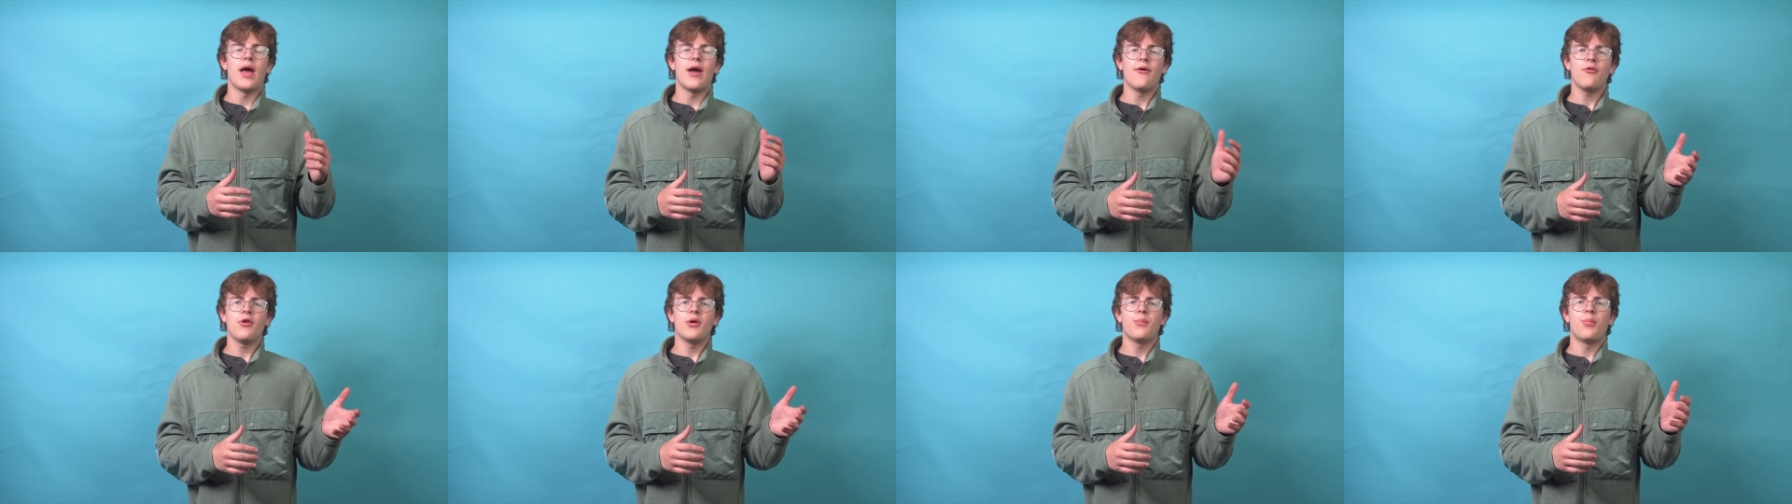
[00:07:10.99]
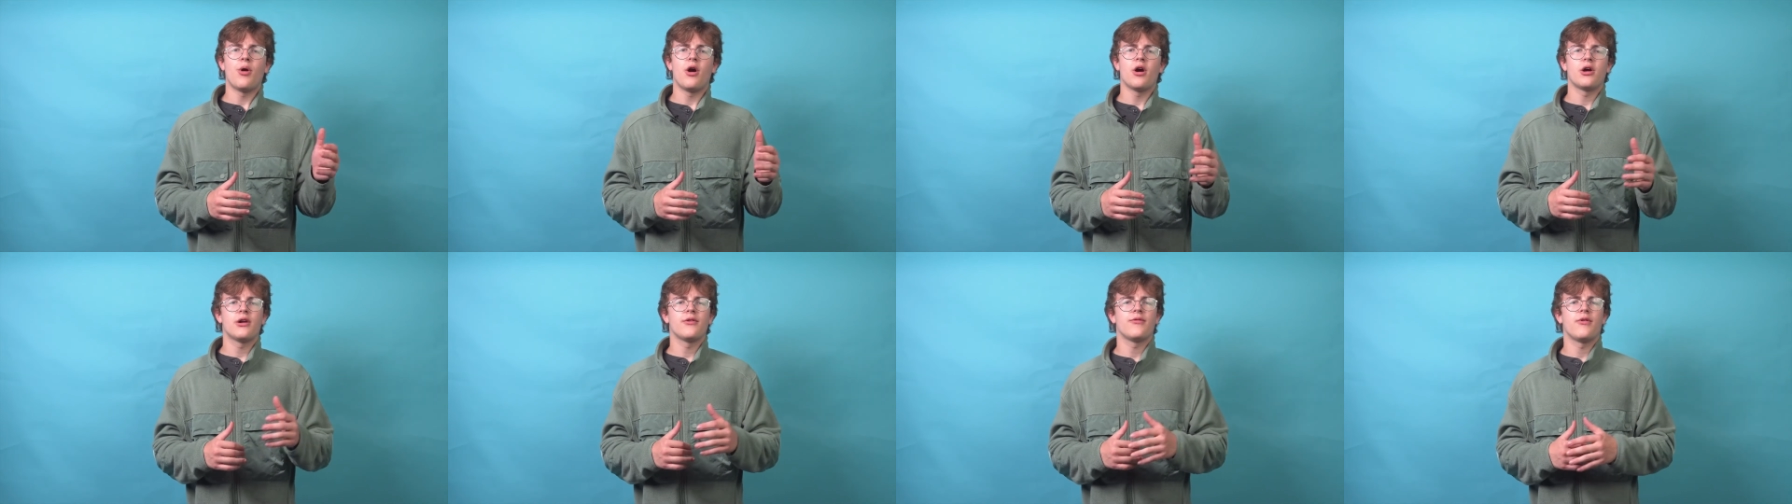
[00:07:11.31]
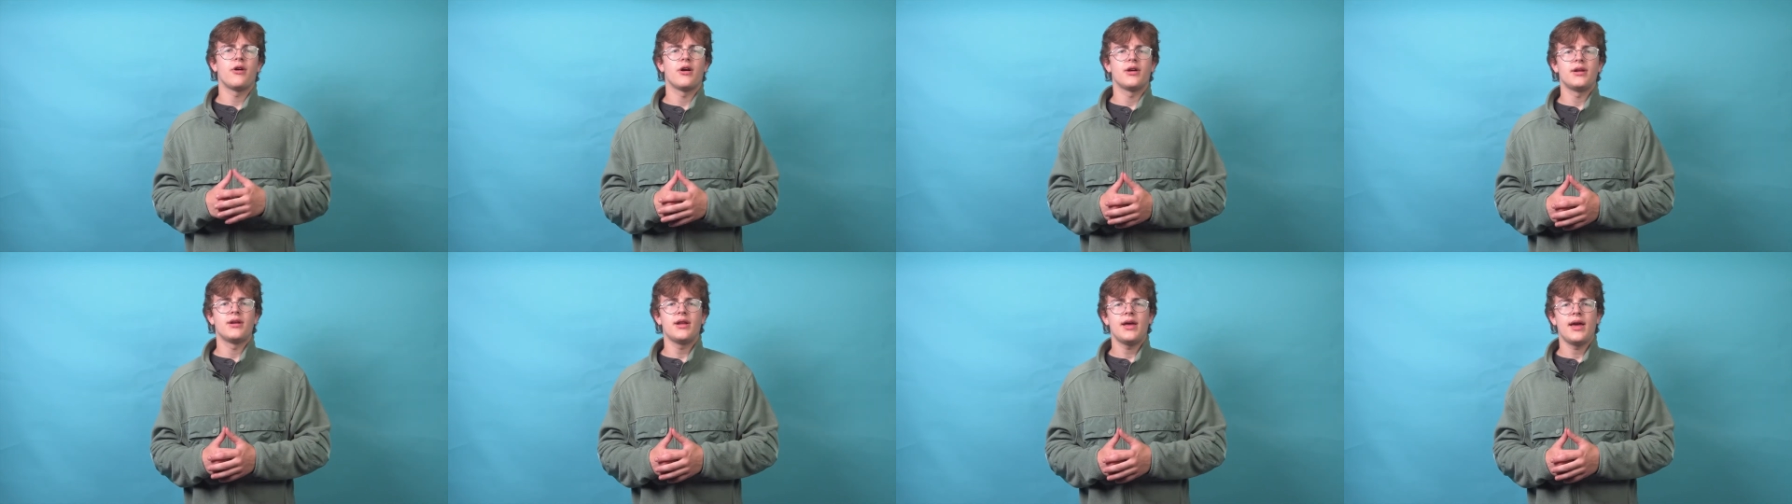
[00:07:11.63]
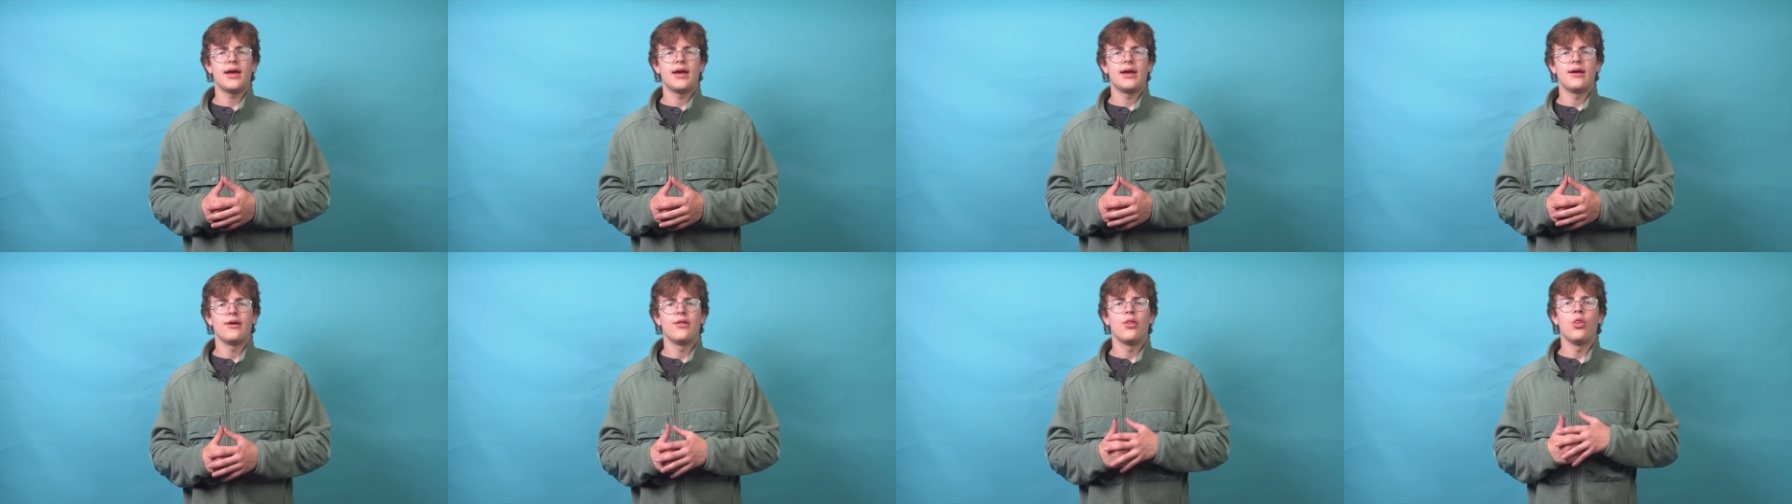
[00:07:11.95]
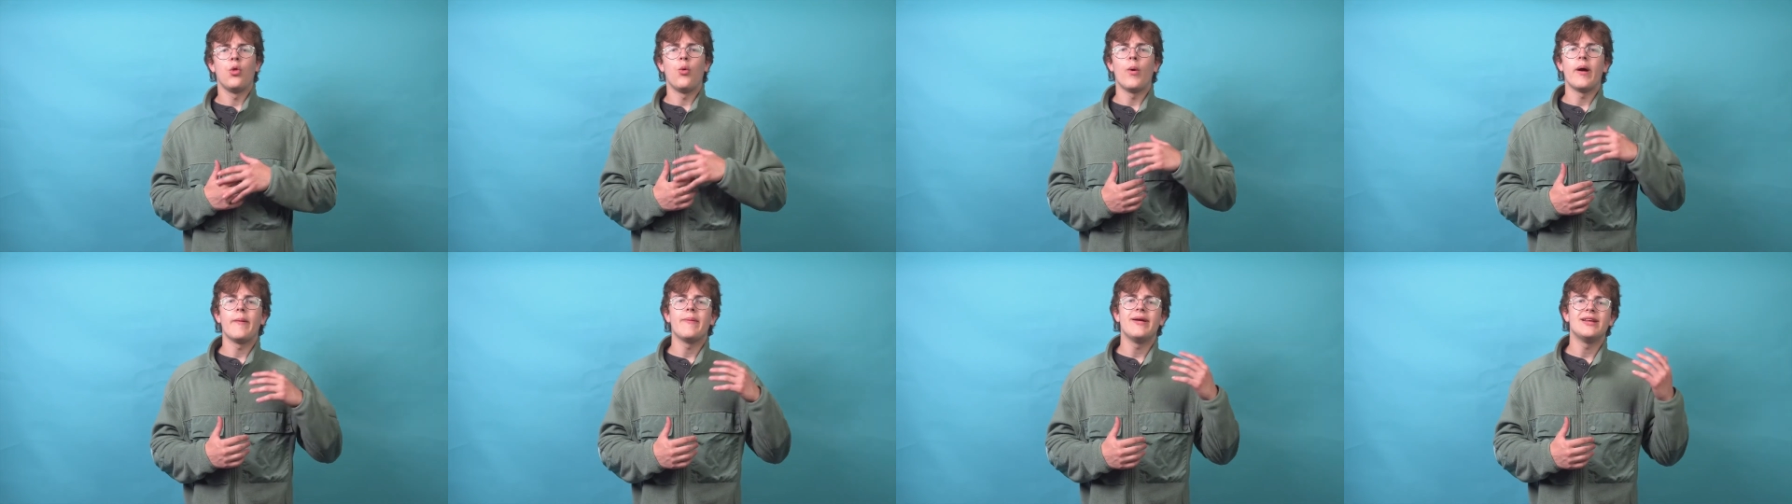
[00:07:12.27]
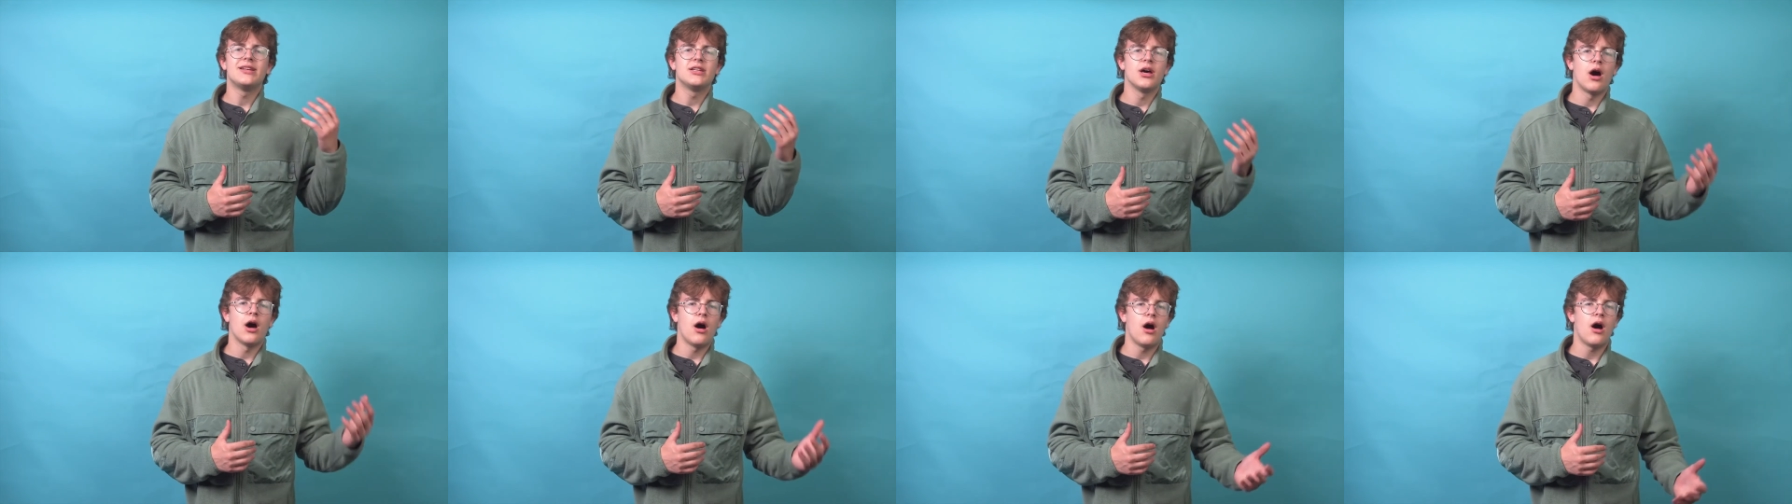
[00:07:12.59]
every part of our day the way
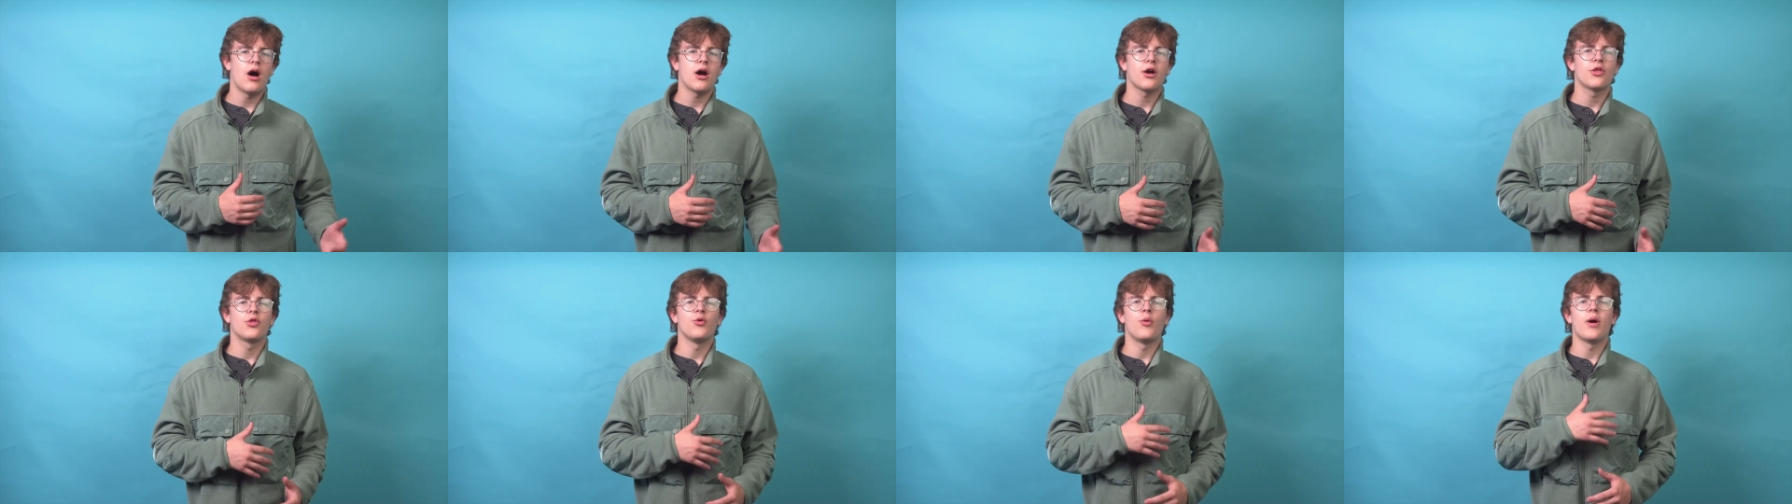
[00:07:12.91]
we talk,